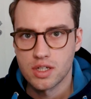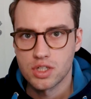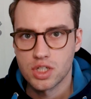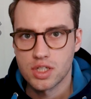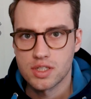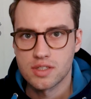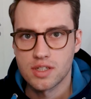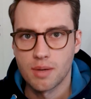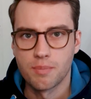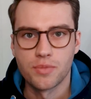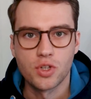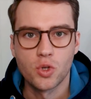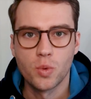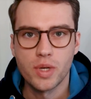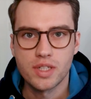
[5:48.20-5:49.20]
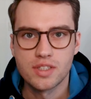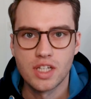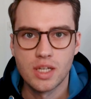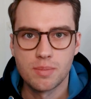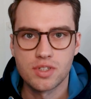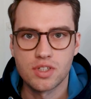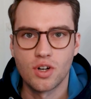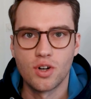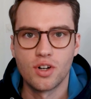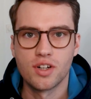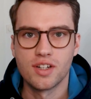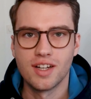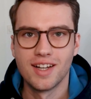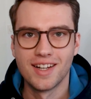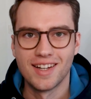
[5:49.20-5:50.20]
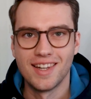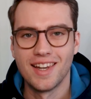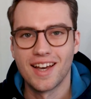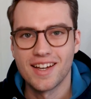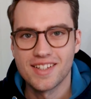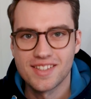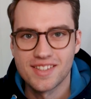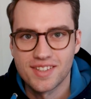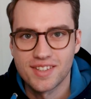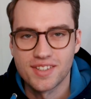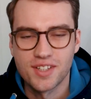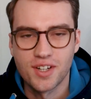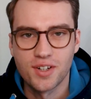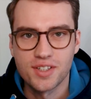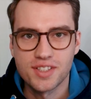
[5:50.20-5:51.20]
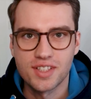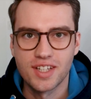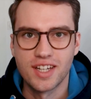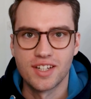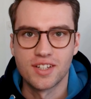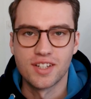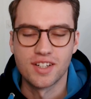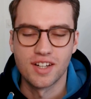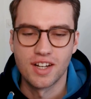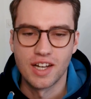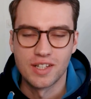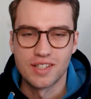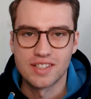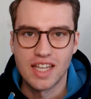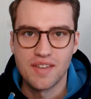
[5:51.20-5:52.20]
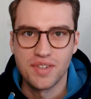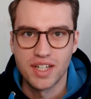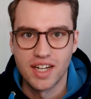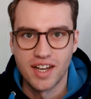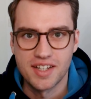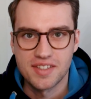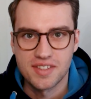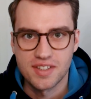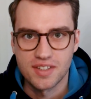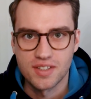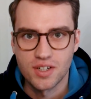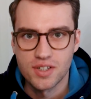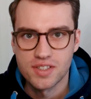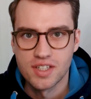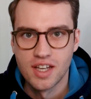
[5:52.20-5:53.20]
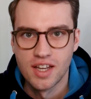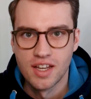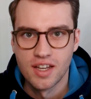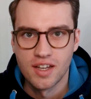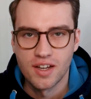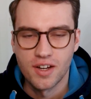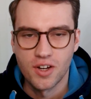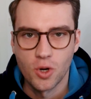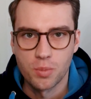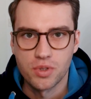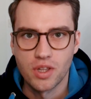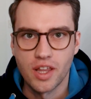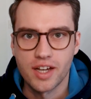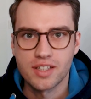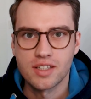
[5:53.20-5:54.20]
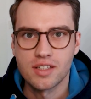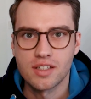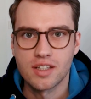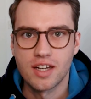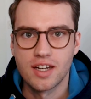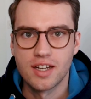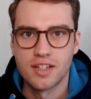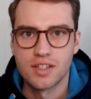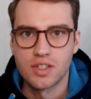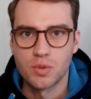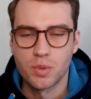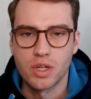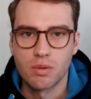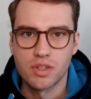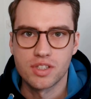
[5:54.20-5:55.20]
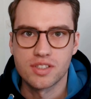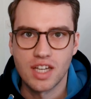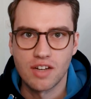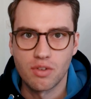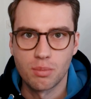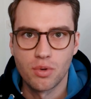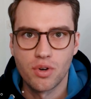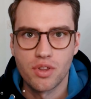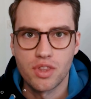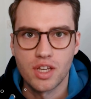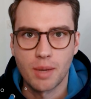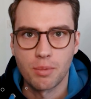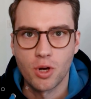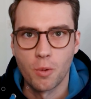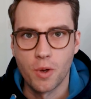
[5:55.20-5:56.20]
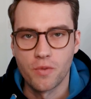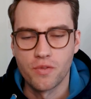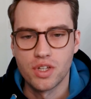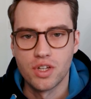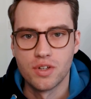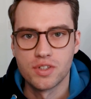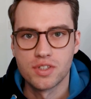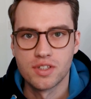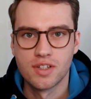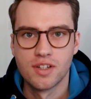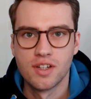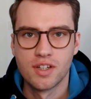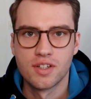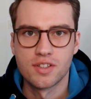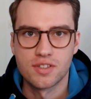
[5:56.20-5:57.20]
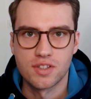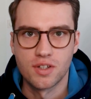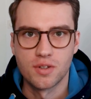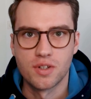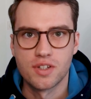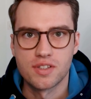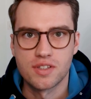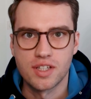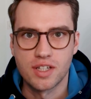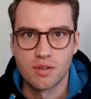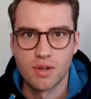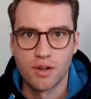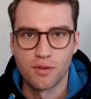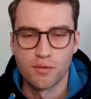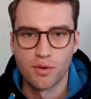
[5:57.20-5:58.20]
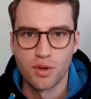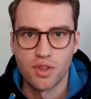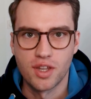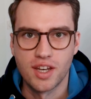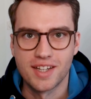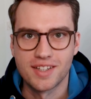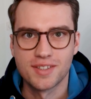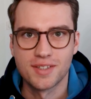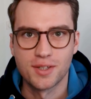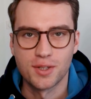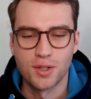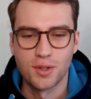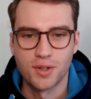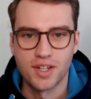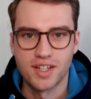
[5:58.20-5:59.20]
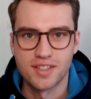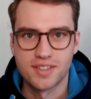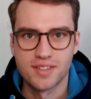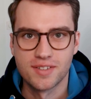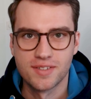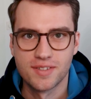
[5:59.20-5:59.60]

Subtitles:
are just some quick tips on licensing costs and saving licensing costs. I hope you liked it, and we will discover more in the upcoming videos. So stick around for the next showcase.